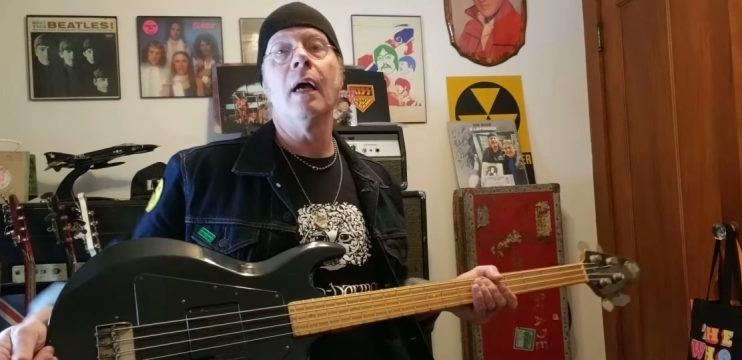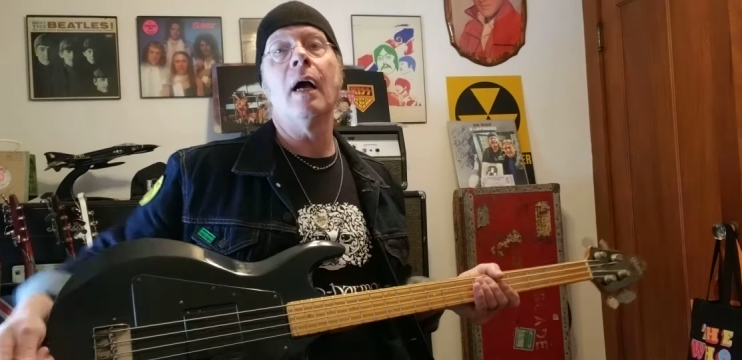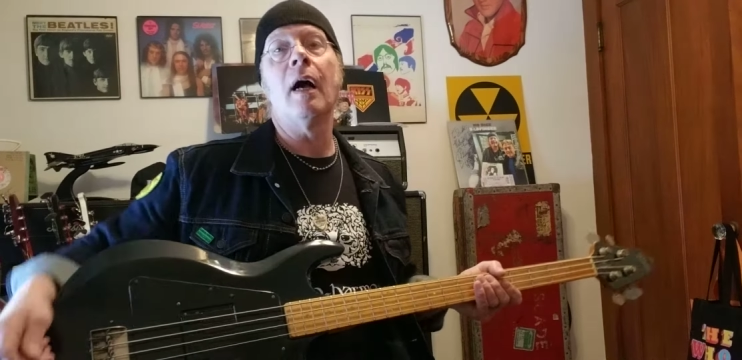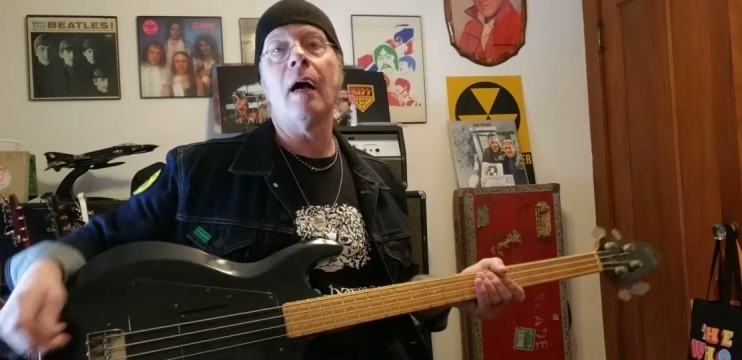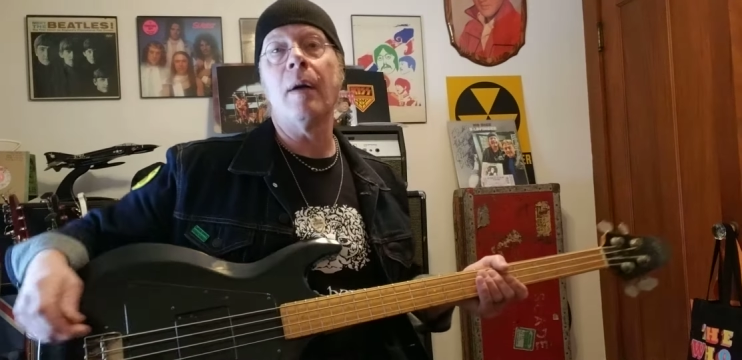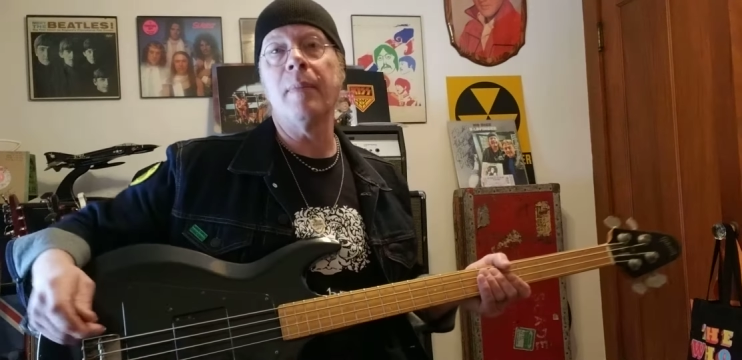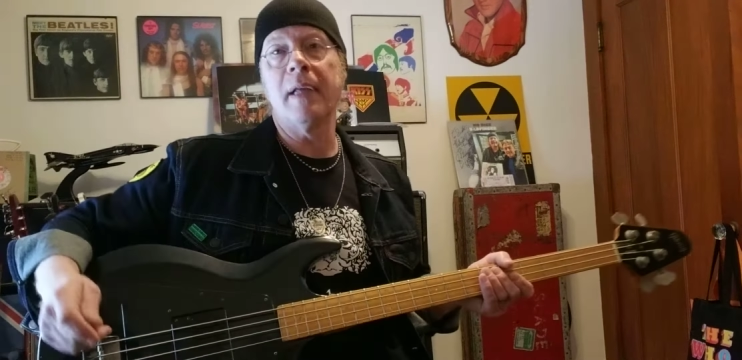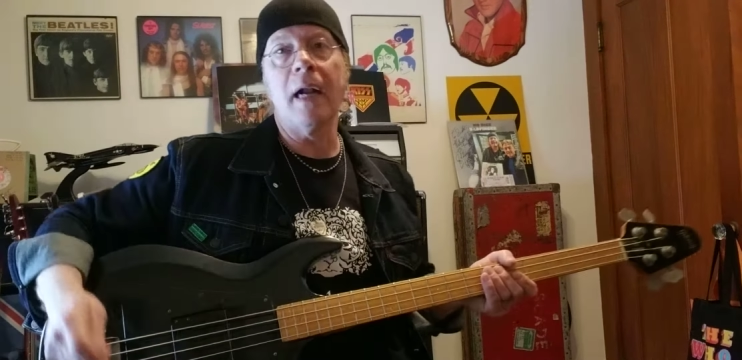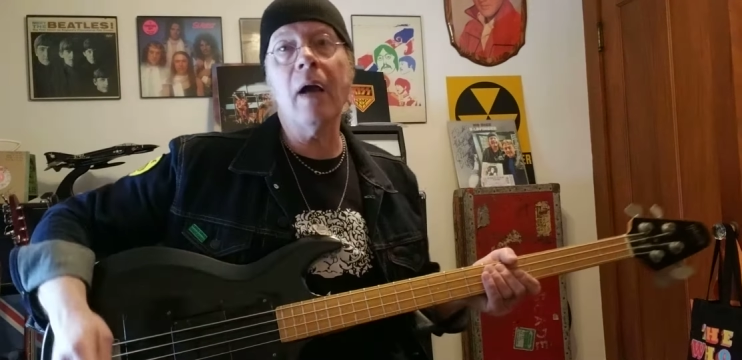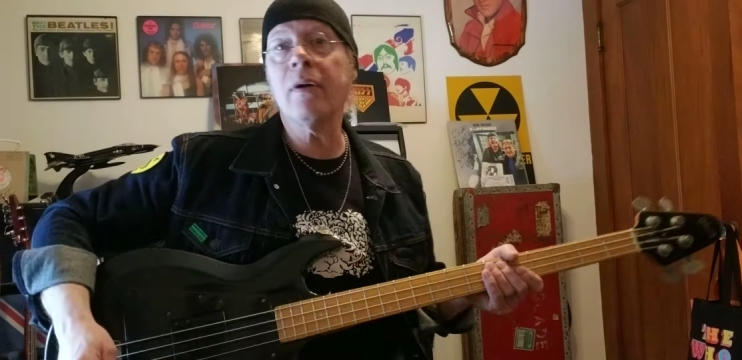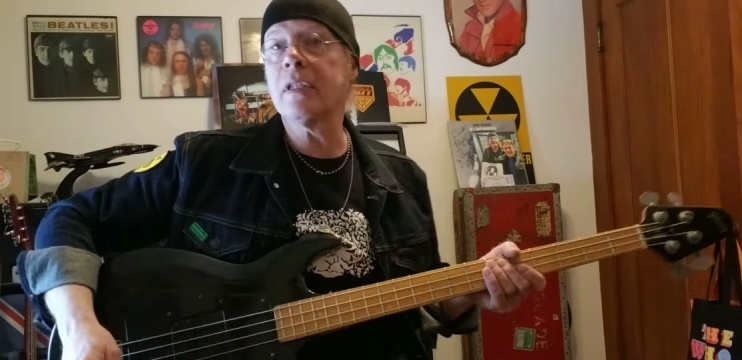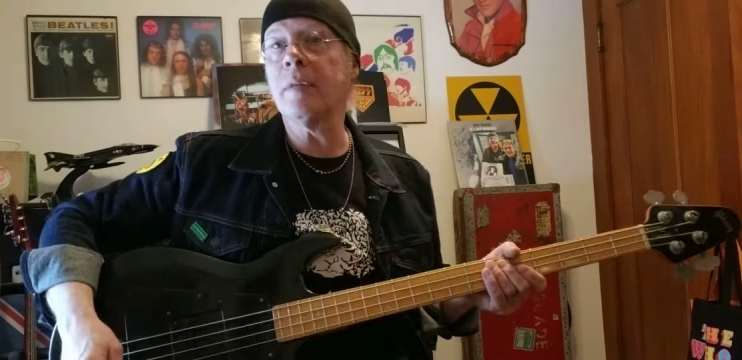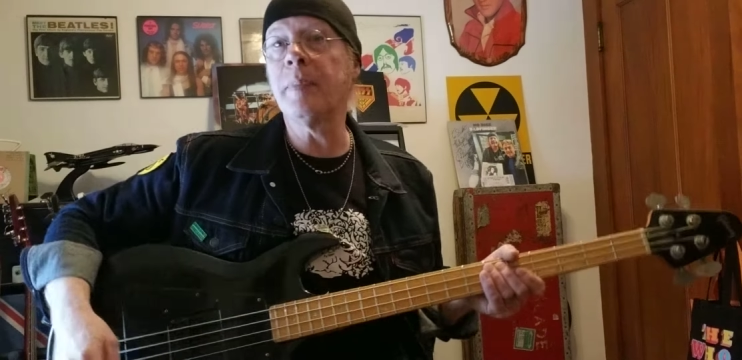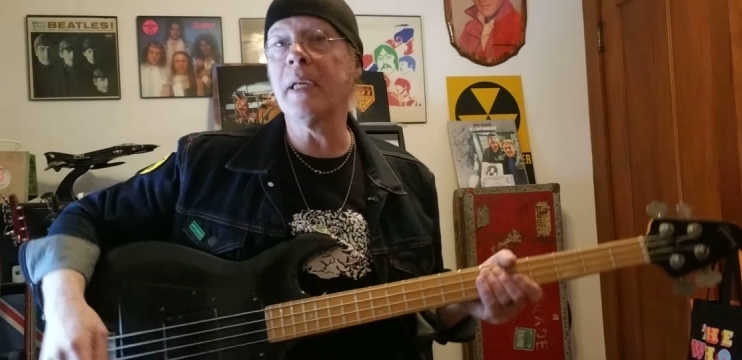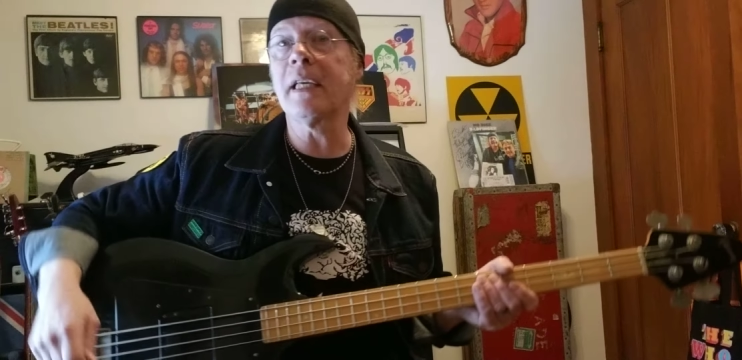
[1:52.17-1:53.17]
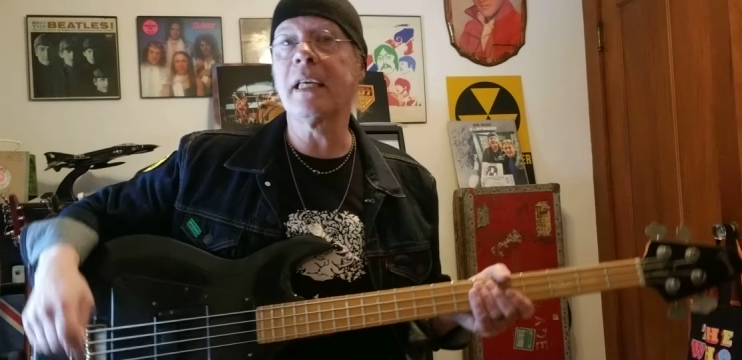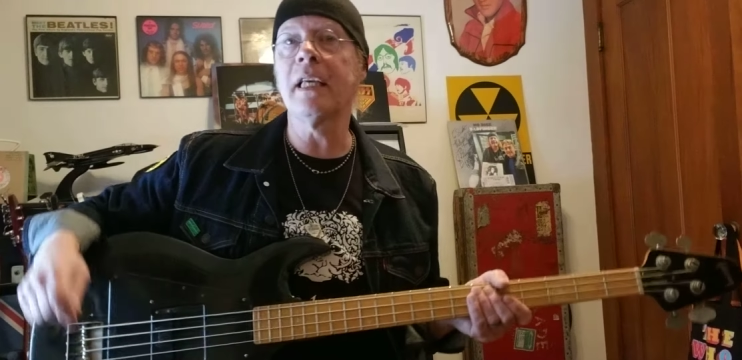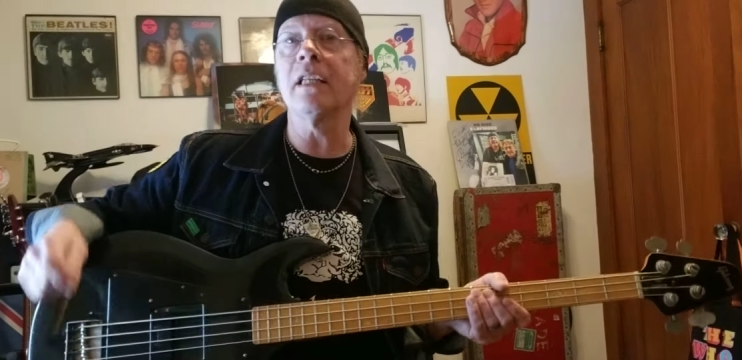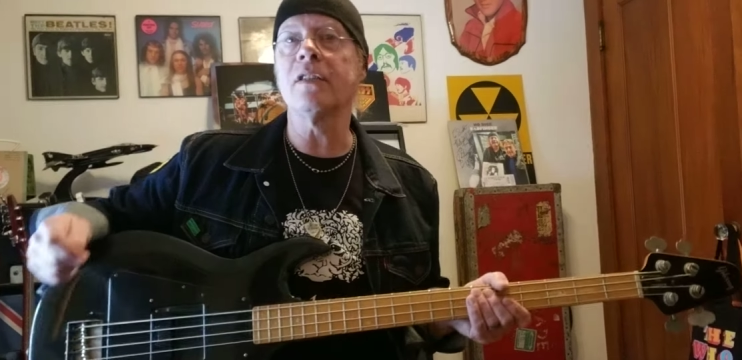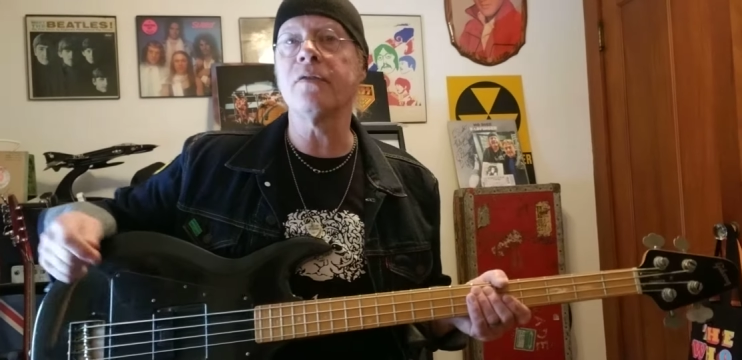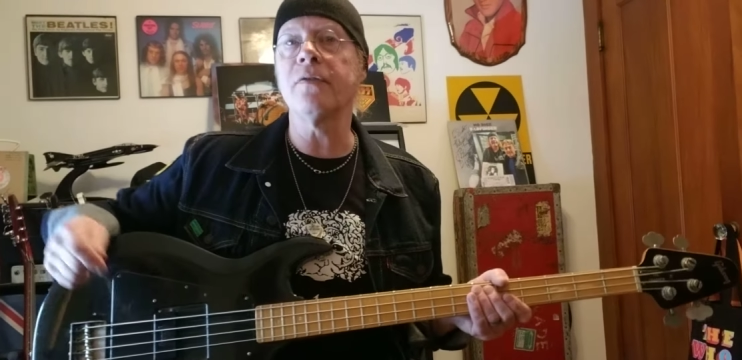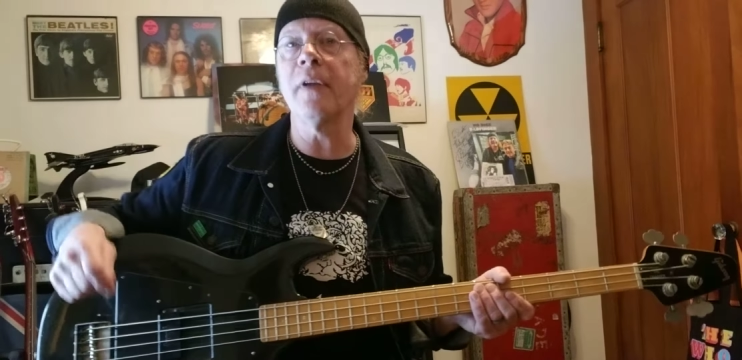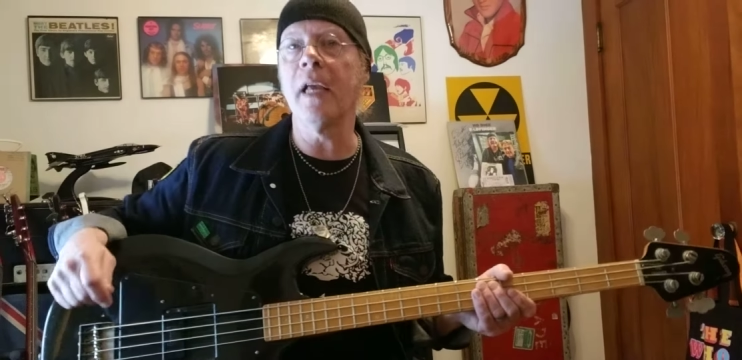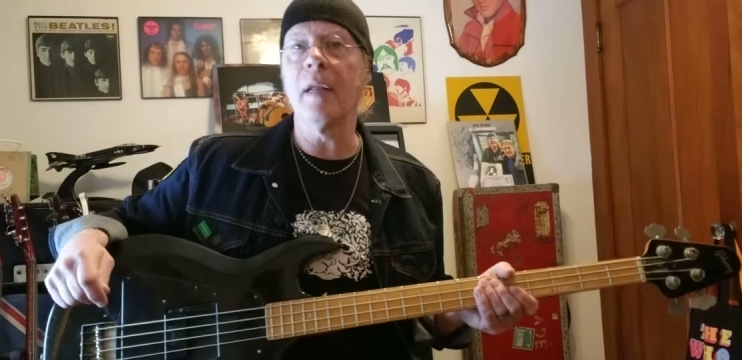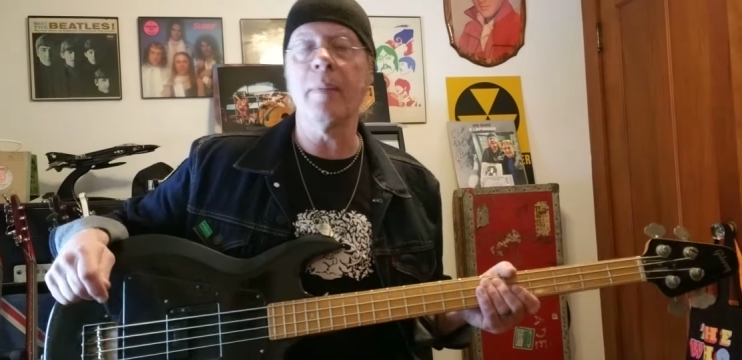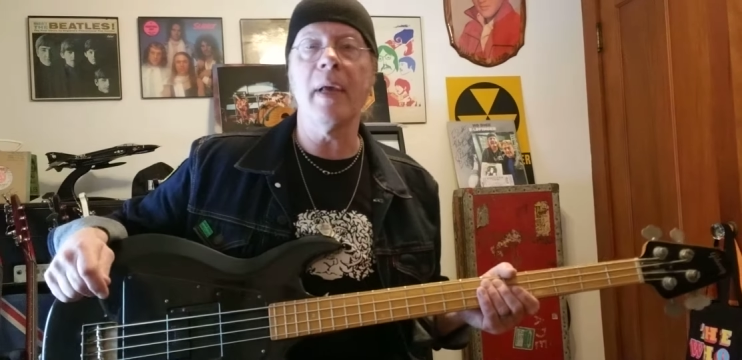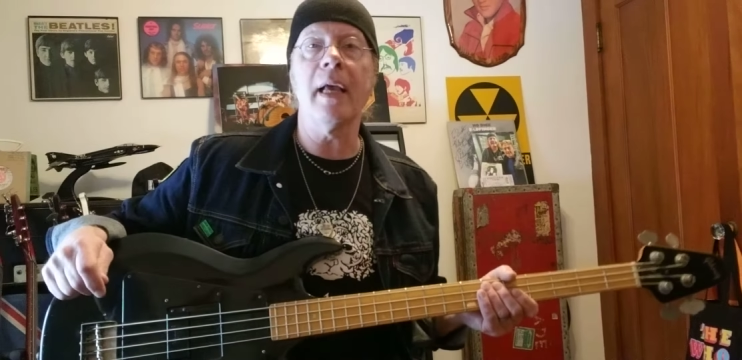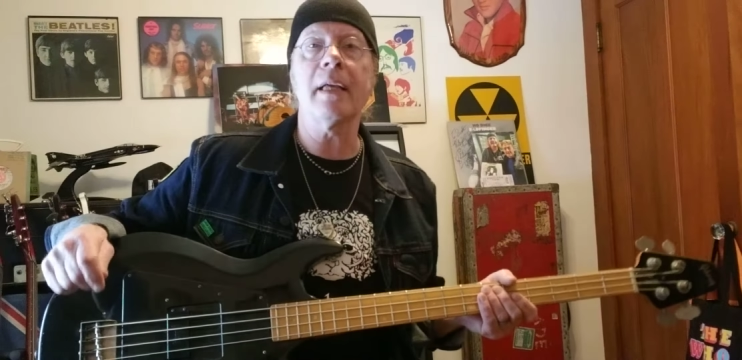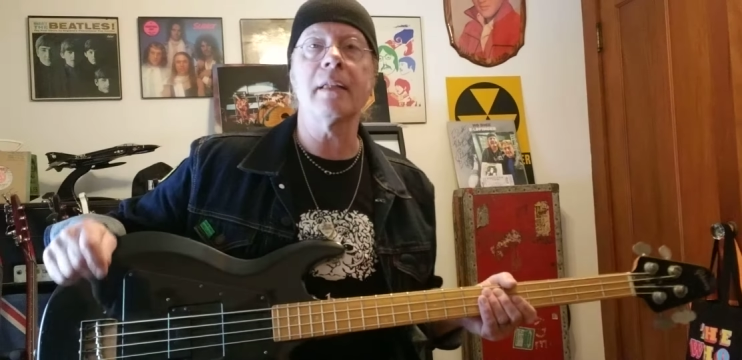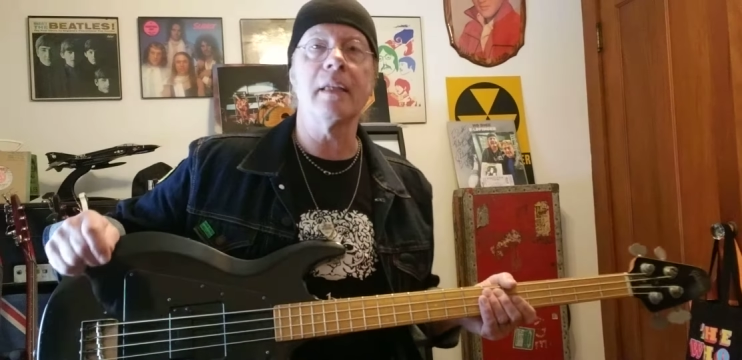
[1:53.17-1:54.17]
Um, and I was a big Kiss fan
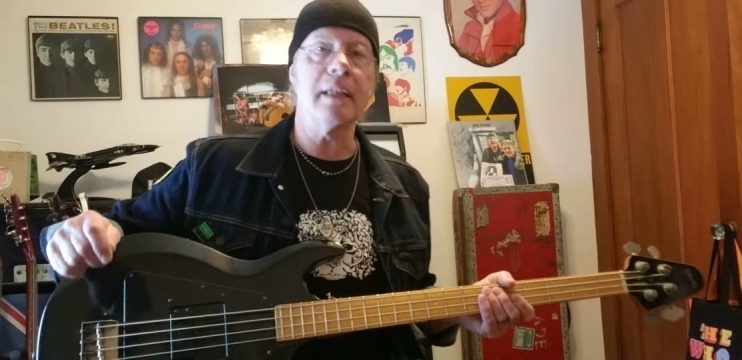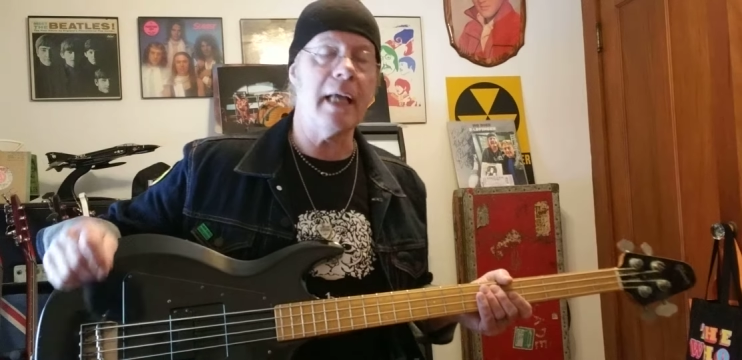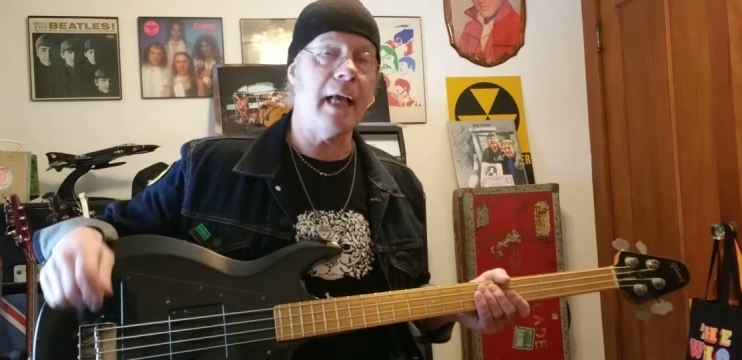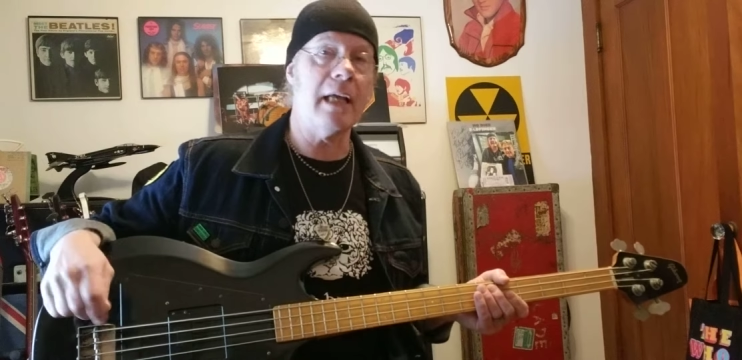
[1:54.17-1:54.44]
back in the day.